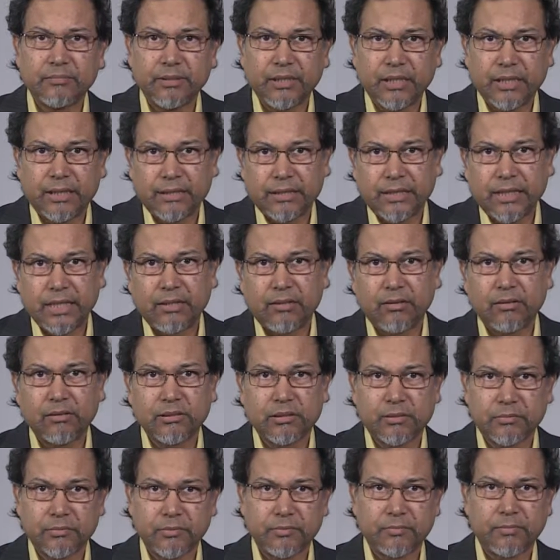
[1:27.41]
It can
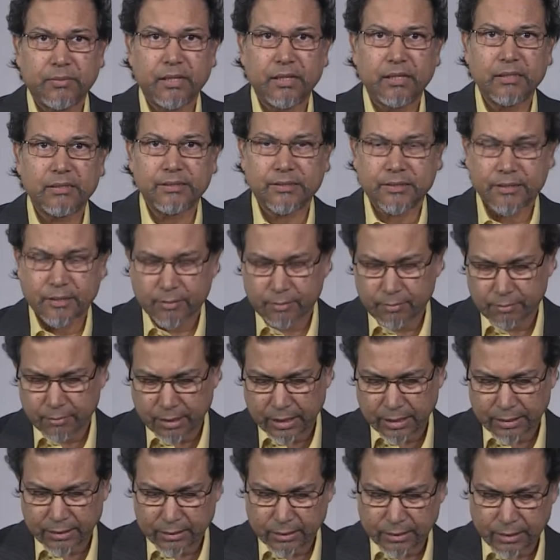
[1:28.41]
also be pulsed,
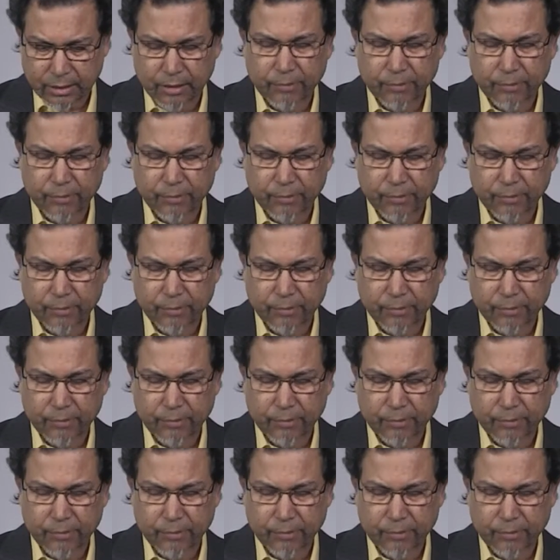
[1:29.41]
but